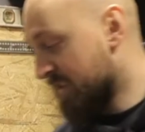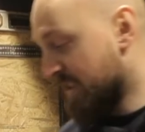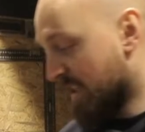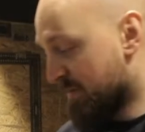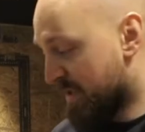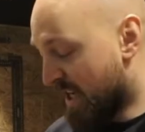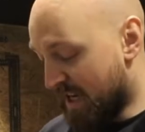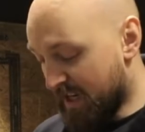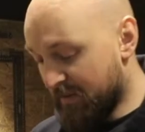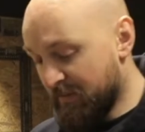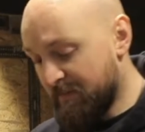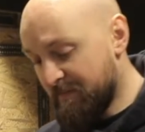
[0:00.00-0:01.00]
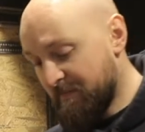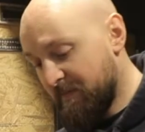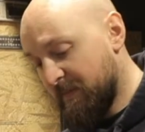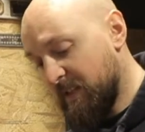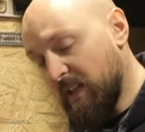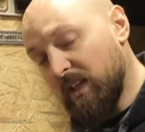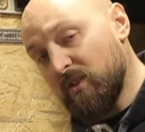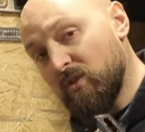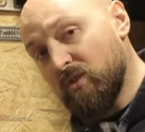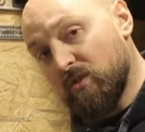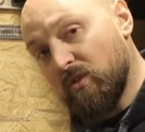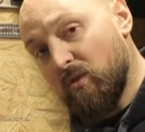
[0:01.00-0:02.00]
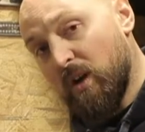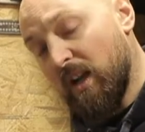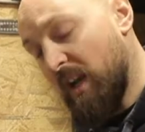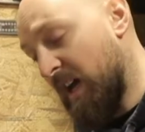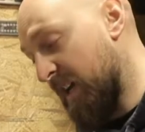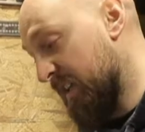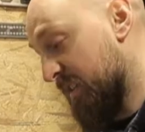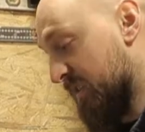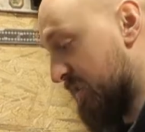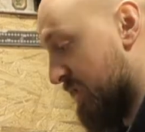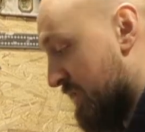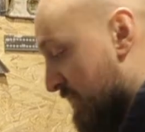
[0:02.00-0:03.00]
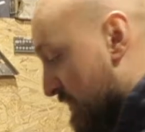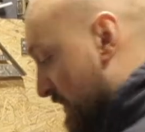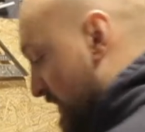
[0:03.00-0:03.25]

same time, it's also quite light. So